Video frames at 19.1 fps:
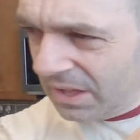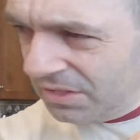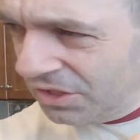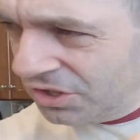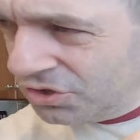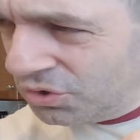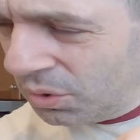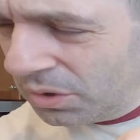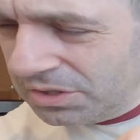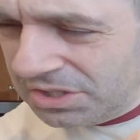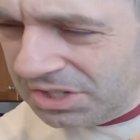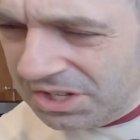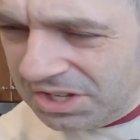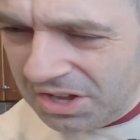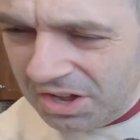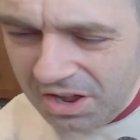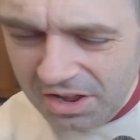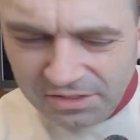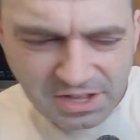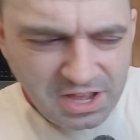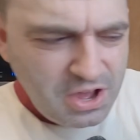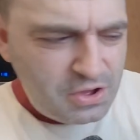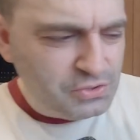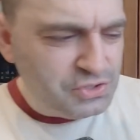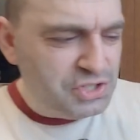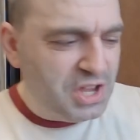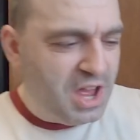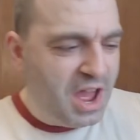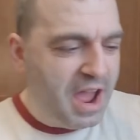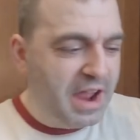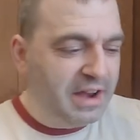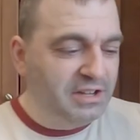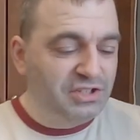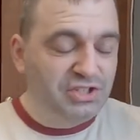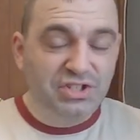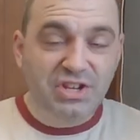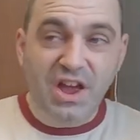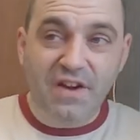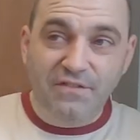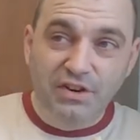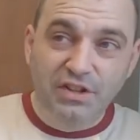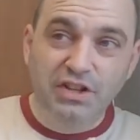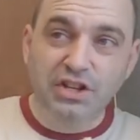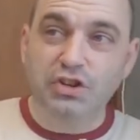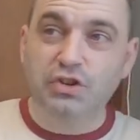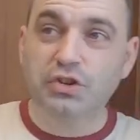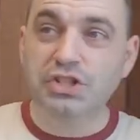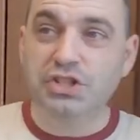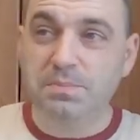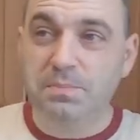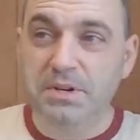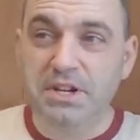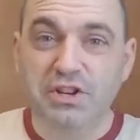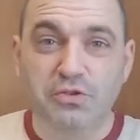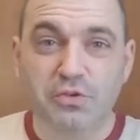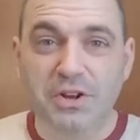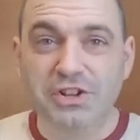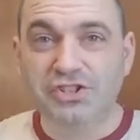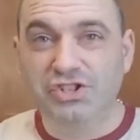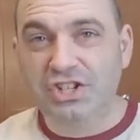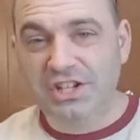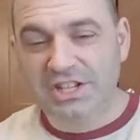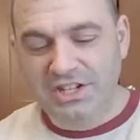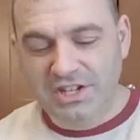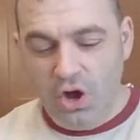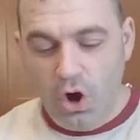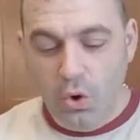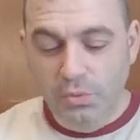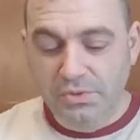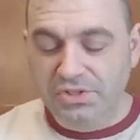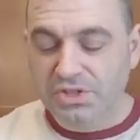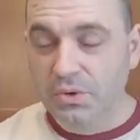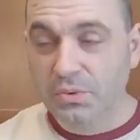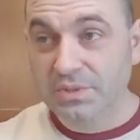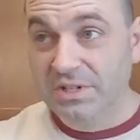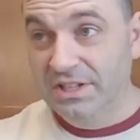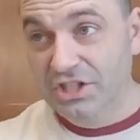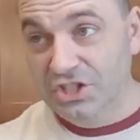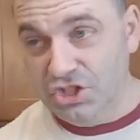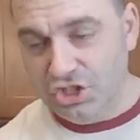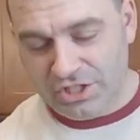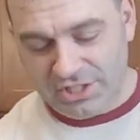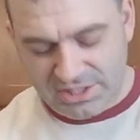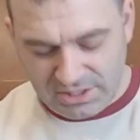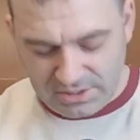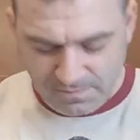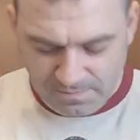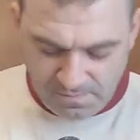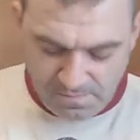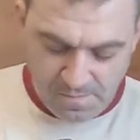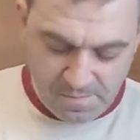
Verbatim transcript: The tortilla on the outside is definitely crispity, crunchity, oh so delicious.